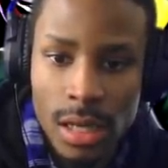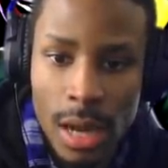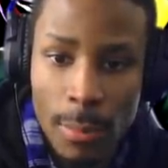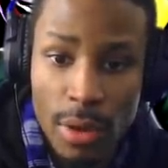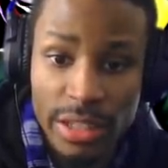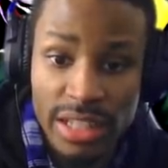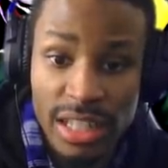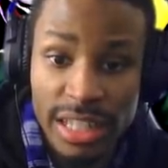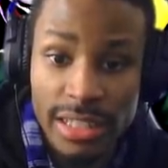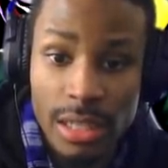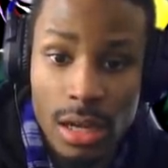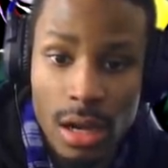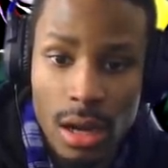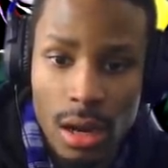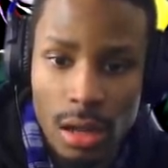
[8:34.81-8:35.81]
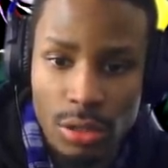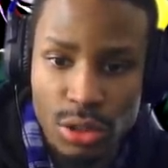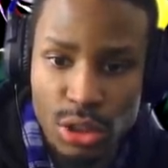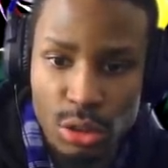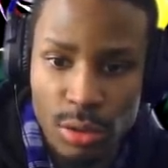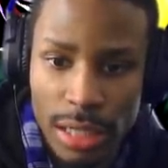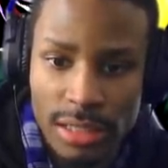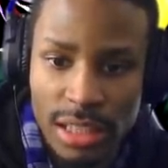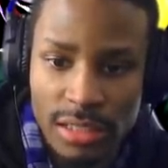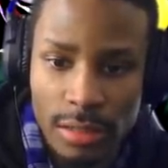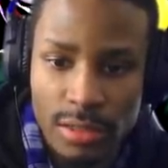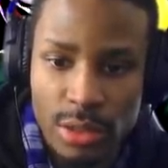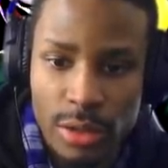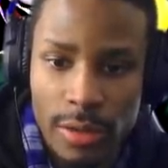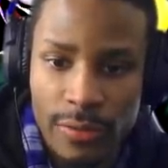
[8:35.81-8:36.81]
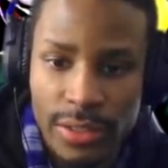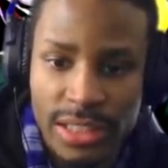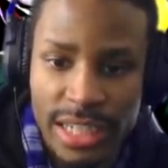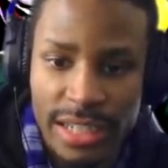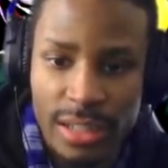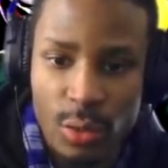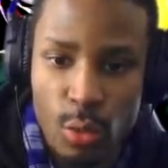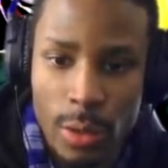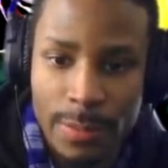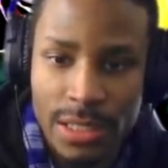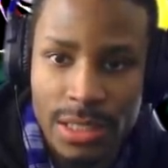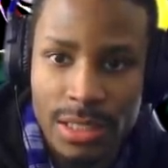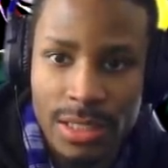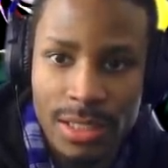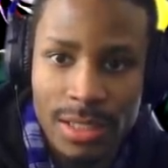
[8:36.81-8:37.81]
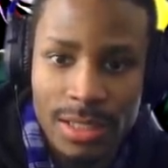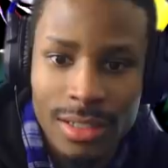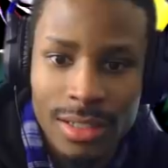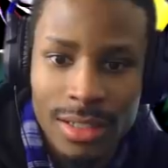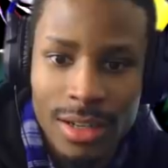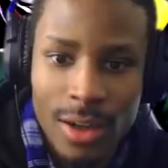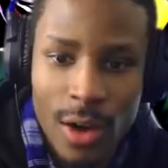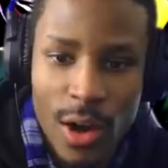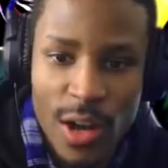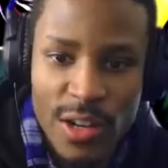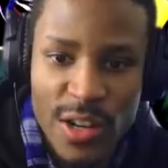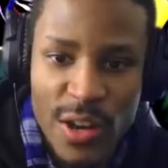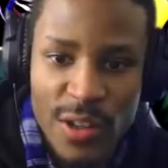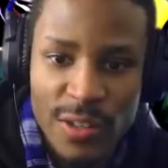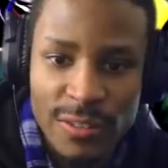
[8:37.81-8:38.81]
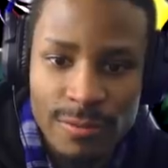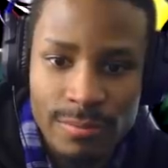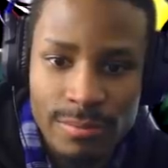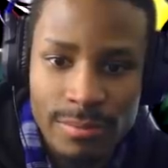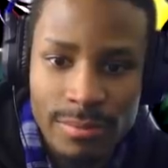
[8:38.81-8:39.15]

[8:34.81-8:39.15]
I'm only looking. Oh, shoot. I clicked off screen for a second. Whoops. Oh, no.